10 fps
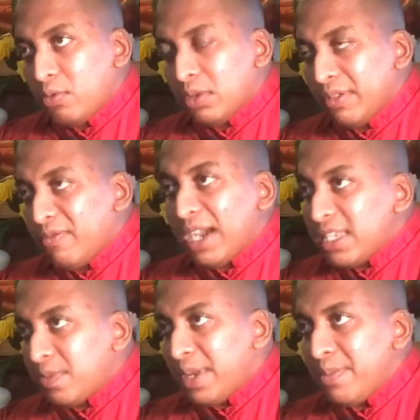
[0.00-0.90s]
the
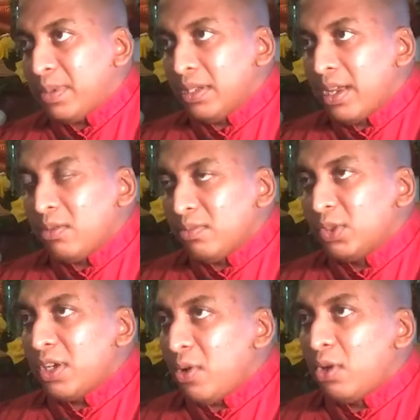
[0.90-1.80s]
wise people, now
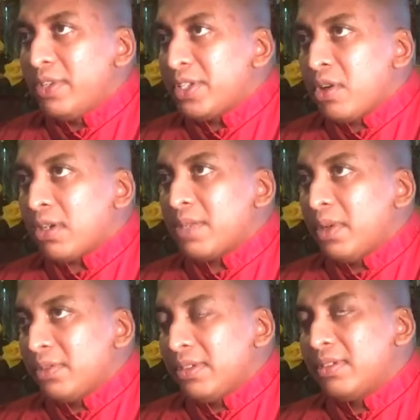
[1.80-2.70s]
Buddha always talks
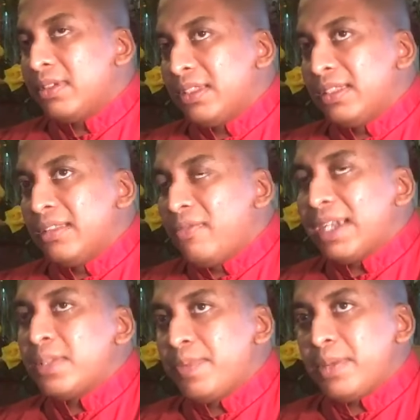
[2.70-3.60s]
about the
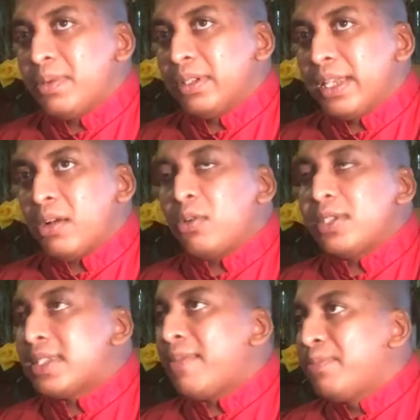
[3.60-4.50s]
wise people, they are called
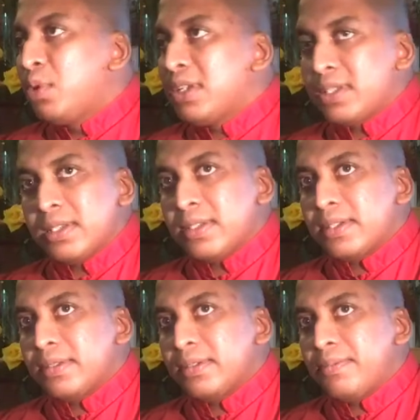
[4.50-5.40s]

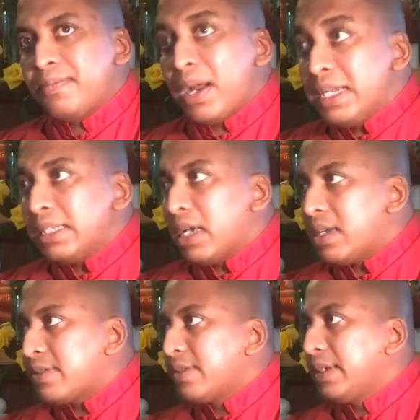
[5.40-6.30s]
sappurisas,
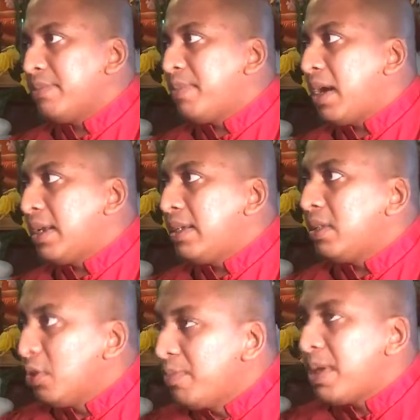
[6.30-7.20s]
panditas in Pali, the
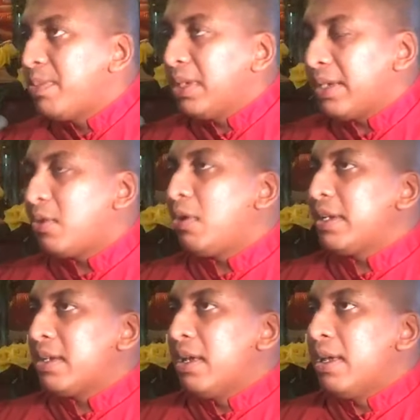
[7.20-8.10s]
good people he called
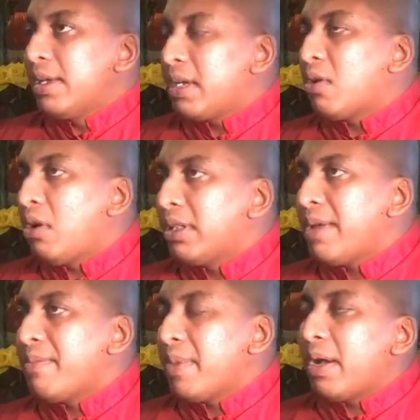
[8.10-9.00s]

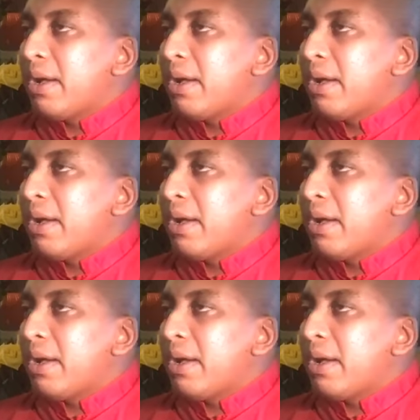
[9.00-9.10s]
them